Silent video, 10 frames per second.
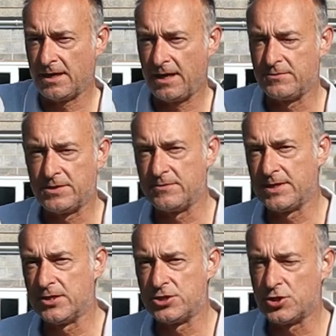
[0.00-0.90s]
out doing
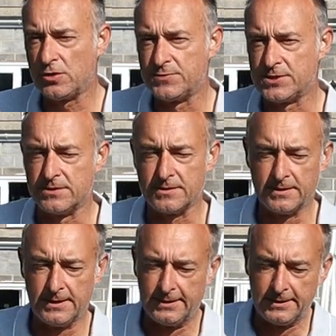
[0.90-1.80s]
her jobs, and
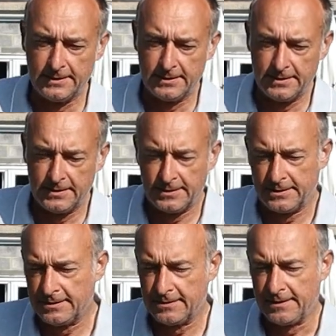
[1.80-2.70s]

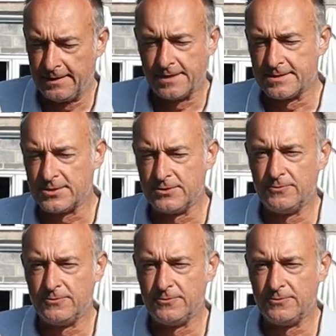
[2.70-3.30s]
so